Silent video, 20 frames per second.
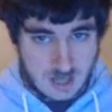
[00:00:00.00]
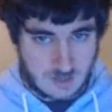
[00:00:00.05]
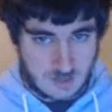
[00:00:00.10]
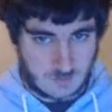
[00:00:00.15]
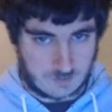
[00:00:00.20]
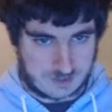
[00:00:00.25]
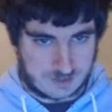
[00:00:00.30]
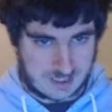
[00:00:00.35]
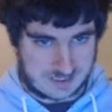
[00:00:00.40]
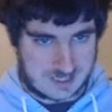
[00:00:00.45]

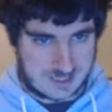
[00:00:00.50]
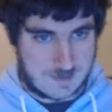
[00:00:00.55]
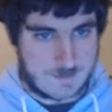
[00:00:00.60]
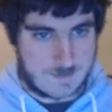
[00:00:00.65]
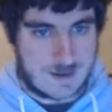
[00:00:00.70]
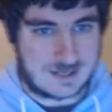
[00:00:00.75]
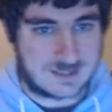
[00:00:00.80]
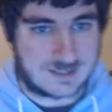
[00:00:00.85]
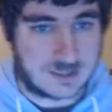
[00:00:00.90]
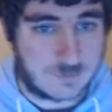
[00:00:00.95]
which has
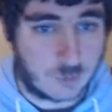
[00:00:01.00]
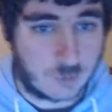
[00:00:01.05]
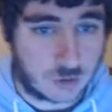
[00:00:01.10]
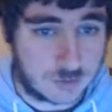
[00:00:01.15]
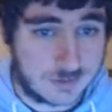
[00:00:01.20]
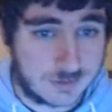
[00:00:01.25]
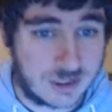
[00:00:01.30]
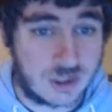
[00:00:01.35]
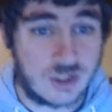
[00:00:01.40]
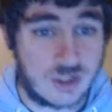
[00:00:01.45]
impacted
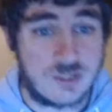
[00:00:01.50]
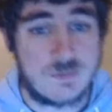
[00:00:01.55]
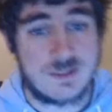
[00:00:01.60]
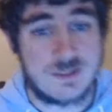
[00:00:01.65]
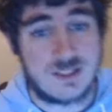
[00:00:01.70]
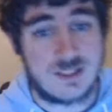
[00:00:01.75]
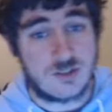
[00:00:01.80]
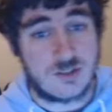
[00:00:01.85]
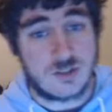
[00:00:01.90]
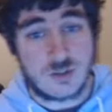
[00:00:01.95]
approximately 30%
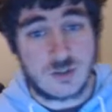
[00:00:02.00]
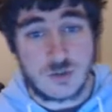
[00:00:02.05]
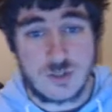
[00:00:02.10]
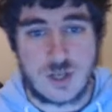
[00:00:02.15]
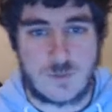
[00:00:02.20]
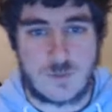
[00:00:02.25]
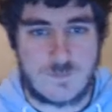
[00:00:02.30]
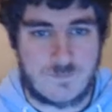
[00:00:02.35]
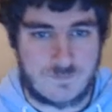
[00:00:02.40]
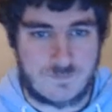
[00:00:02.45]
of the
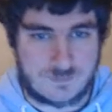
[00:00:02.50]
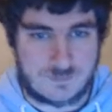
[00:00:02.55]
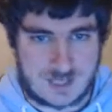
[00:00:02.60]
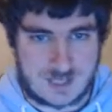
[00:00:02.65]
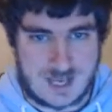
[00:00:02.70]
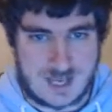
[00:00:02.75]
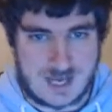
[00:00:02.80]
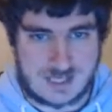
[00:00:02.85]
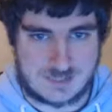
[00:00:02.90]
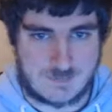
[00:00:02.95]
studio,
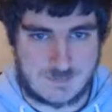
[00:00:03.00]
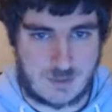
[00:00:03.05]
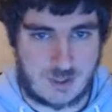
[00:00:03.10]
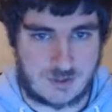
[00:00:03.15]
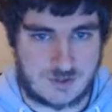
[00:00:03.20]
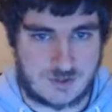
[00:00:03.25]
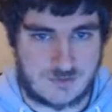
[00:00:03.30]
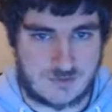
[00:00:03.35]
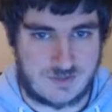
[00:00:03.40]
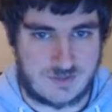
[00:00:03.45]
as
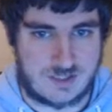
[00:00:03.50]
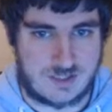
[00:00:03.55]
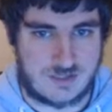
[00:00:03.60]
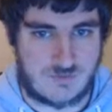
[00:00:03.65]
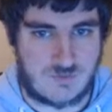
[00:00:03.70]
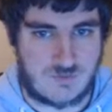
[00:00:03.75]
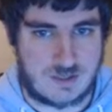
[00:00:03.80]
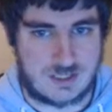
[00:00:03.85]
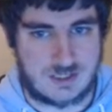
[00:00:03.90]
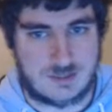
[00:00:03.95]
part of its
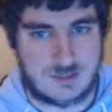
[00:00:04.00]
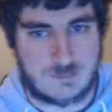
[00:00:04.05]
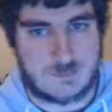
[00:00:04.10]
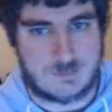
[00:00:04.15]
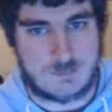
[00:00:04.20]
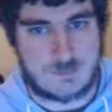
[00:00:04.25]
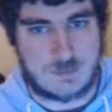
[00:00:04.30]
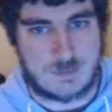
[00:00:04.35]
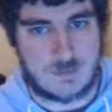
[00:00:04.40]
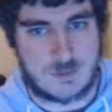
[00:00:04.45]
regular
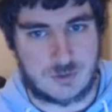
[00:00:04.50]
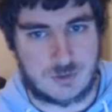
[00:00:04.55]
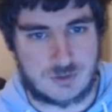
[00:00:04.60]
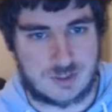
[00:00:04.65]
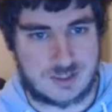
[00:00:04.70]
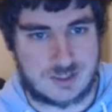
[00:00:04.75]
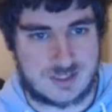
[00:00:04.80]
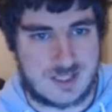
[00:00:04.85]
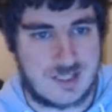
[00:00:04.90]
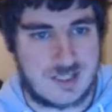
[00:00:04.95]
periodic
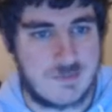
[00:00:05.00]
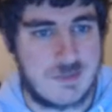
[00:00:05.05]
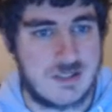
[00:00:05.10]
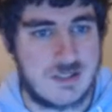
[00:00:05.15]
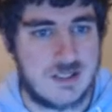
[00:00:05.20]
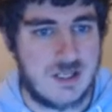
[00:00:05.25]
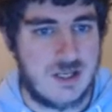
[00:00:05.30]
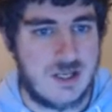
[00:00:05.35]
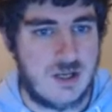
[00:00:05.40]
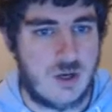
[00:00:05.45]
assessment
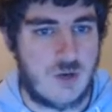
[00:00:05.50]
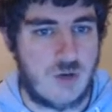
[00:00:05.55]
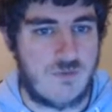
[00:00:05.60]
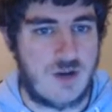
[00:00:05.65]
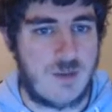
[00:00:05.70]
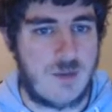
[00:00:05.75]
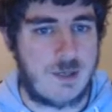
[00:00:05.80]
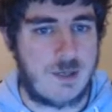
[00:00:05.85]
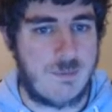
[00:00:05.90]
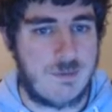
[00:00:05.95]
of
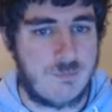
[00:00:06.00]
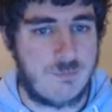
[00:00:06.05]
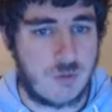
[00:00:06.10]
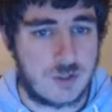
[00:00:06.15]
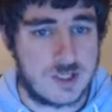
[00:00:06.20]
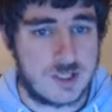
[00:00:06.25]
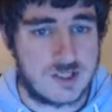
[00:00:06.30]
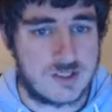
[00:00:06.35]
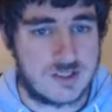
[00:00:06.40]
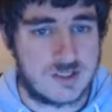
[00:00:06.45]
upcoming
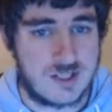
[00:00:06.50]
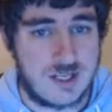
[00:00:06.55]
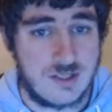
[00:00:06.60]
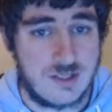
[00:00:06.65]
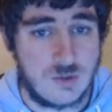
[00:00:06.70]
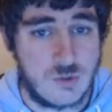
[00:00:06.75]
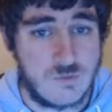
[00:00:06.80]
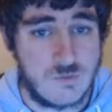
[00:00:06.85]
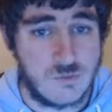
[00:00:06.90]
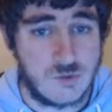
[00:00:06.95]
projects and
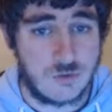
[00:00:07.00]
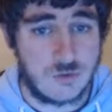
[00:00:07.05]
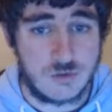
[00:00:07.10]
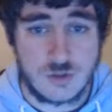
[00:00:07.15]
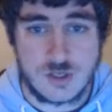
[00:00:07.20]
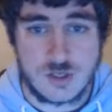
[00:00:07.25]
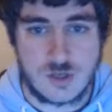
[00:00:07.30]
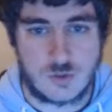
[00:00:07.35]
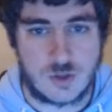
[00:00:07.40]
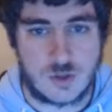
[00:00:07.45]
overall
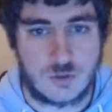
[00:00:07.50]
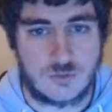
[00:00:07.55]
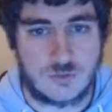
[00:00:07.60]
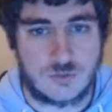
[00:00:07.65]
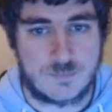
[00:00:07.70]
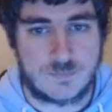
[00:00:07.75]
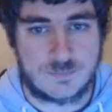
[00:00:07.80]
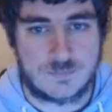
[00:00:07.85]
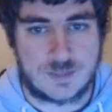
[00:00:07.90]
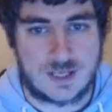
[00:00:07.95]
studio goals.
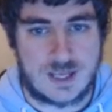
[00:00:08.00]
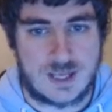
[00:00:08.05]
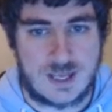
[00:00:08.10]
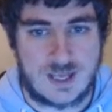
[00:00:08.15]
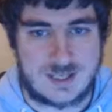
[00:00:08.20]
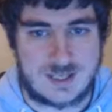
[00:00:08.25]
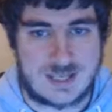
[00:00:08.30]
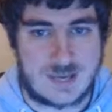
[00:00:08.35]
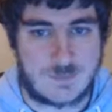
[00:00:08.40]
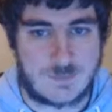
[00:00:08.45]

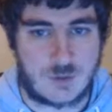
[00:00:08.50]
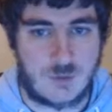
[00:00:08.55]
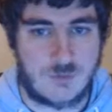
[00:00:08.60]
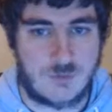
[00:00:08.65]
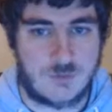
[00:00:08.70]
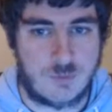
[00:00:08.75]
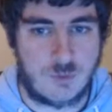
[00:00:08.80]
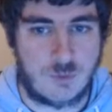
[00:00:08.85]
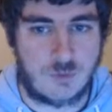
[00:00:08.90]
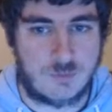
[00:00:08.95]
A Capcom
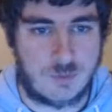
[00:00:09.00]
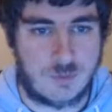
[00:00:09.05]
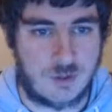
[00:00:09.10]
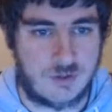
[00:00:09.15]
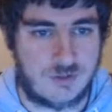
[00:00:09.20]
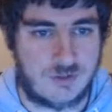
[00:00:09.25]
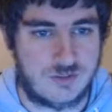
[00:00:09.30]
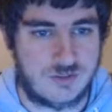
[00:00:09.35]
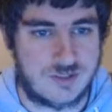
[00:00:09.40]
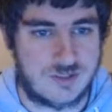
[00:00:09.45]

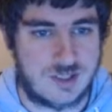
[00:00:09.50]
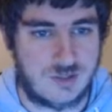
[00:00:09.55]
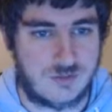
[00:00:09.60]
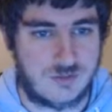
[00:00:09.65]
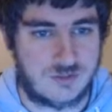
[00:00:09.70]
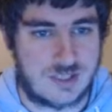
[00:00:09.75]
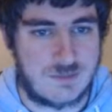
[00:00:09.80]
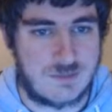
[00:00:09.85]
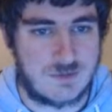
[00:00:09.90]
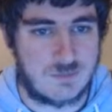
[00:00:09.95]
spokesperson tells
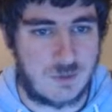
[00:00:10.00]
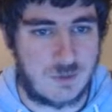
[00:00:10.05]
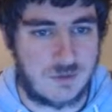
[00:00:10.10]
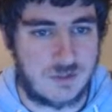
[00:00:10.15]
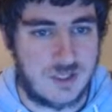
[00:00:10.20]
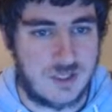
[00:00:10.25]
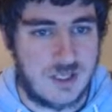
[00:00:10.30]
GameSpot